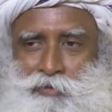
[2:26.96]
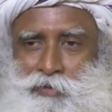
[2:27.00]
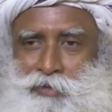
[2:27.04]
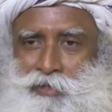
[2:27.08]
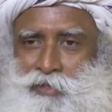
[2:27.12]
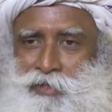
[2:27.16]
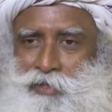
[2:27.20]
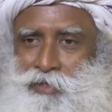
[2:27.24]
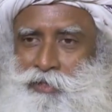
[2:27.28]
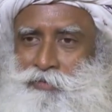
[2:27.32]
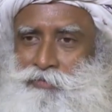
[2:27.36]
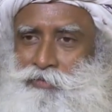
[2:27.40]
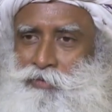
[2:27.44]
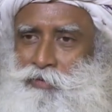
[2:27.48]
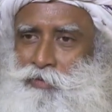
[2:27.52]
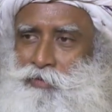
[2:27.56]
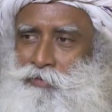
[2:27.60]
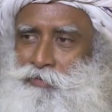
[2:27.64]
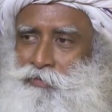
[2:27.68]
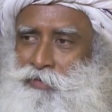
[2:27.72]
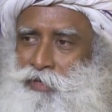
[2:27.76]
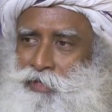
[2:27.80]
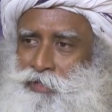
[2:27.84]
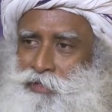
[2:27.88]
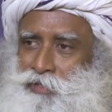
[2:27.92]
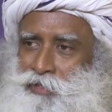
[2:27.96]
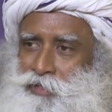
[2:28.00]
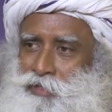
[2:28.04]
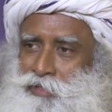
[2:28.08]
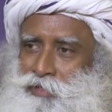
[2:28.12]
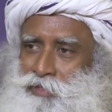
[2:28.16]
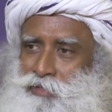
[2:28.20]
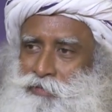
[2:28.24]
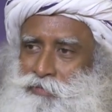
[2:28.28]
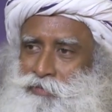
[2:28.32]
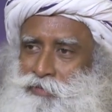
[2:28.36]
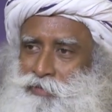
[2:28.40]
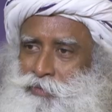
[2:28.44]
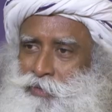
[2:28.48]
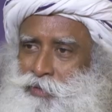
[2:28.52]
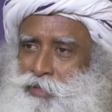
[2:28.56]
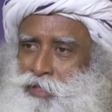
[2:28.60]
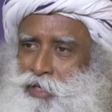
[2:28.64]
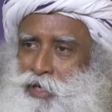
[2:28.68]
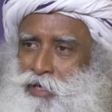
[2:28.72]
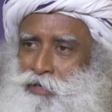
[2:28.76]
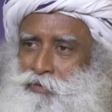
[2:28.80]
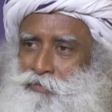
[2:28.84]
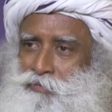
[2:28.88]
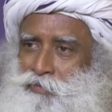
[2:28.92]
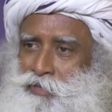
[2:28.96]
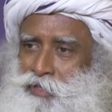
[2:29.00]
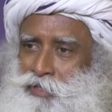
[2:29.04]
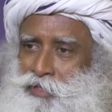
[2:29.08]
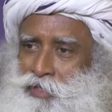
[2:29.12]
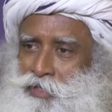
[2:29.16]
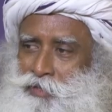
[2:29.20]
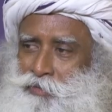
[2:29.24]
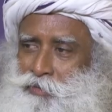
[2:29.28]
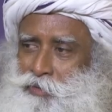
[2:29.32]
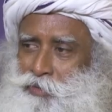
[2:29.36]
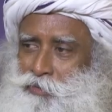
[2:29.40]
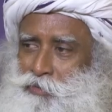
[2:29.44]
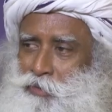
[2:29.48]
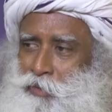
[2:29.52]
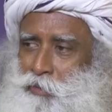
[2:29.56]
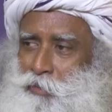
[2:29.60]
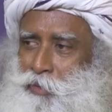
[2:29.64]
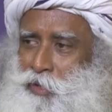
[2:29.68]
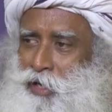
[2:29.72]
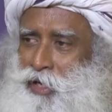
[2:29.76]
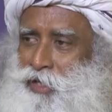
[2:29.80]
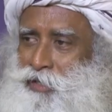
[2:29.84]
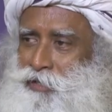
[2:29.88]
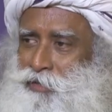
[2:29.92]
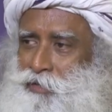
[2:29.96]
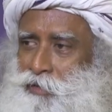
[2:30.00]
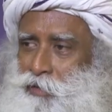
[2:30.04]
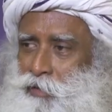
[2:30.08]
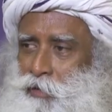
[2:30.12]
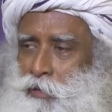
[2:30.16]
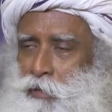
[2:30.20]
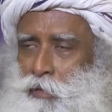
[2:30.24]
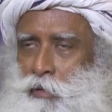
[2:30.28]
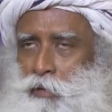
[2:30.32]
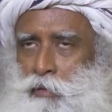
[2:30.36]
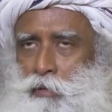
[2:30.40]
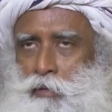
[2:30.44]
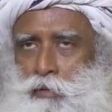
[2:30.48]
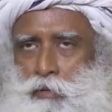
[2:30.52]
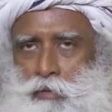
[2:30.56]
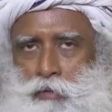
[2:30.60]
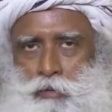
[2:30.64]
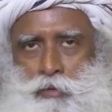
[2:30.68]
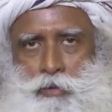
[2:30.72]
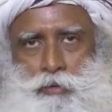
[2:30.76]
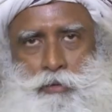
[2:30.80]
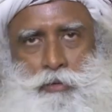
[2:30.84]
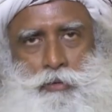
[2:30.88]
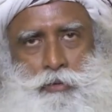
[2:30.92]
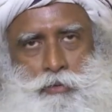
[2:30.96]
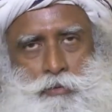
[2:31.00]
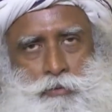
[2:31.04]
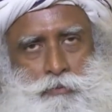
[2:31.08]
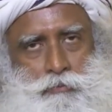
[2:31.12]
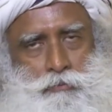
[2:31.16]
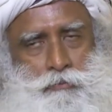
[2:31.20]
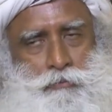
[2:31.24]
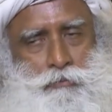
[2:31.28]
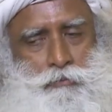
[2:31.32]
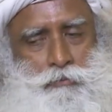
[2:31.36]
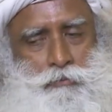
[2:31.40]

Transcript: for three, four faces which were young faces which were bright, all others.